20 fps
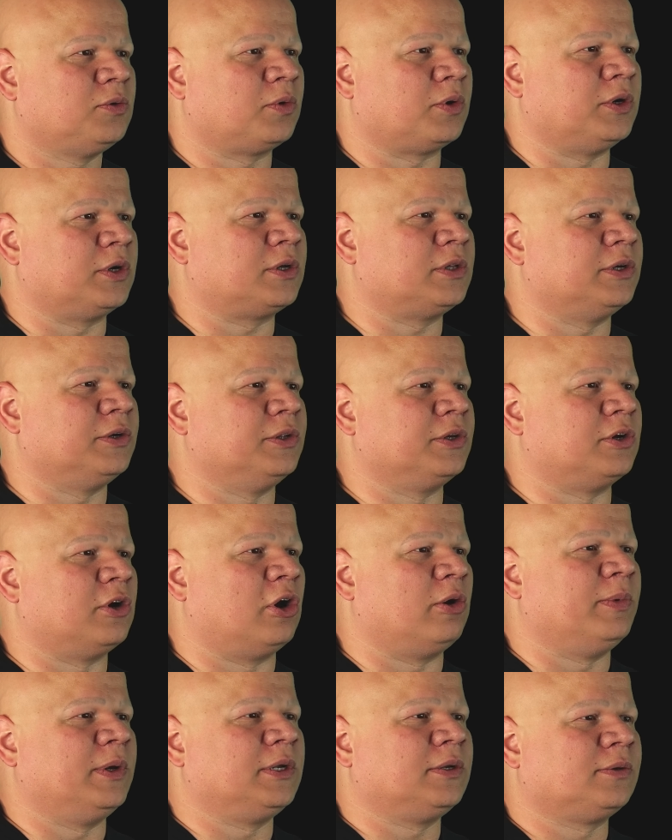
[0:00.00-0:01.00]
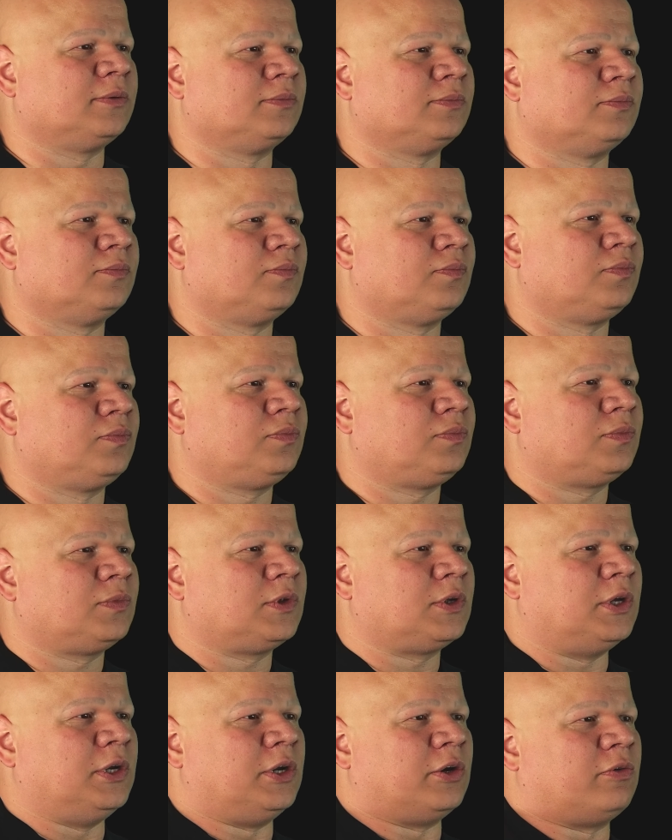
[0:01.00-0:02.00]
So we're going to clear the garment,
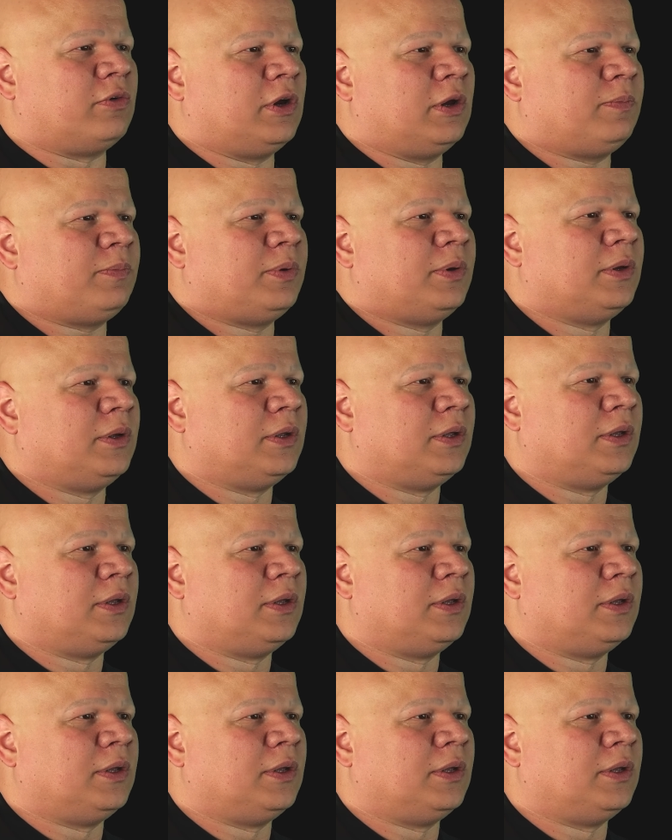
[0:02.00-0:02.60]
get a grip,